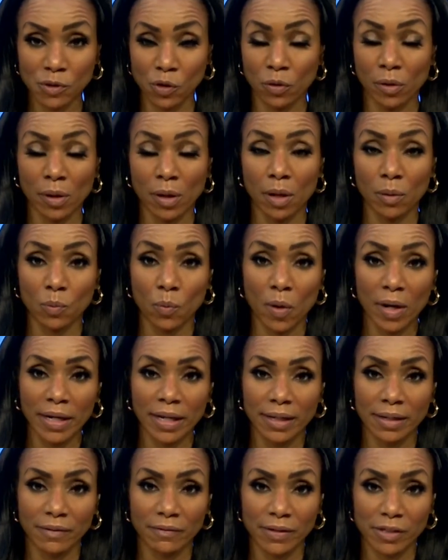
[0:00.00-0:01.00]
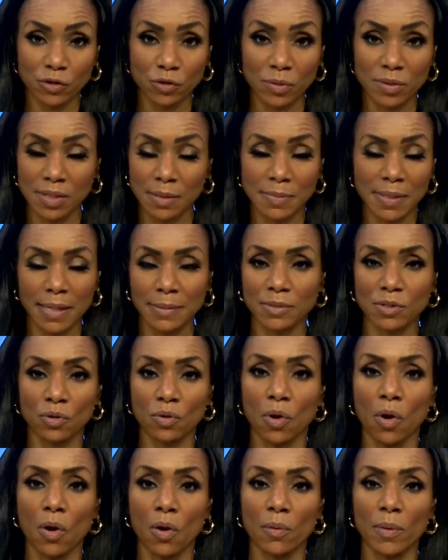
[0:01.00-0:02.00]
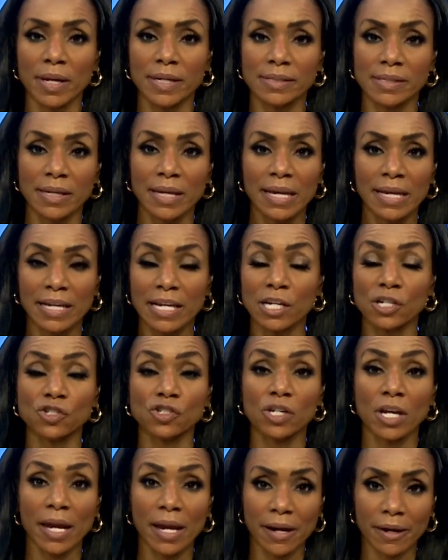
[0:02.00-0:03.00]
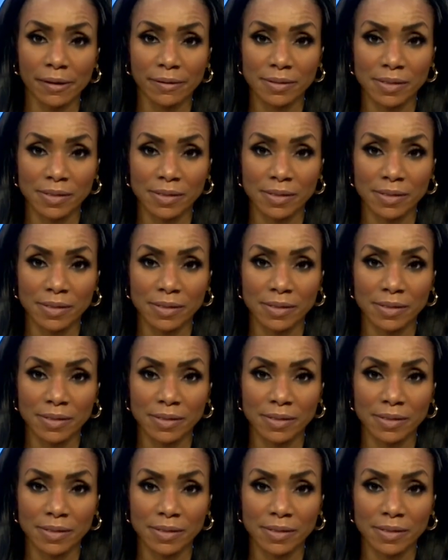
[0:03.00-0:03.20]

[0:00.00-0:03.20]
or on one individual, sometimes don't always get shared.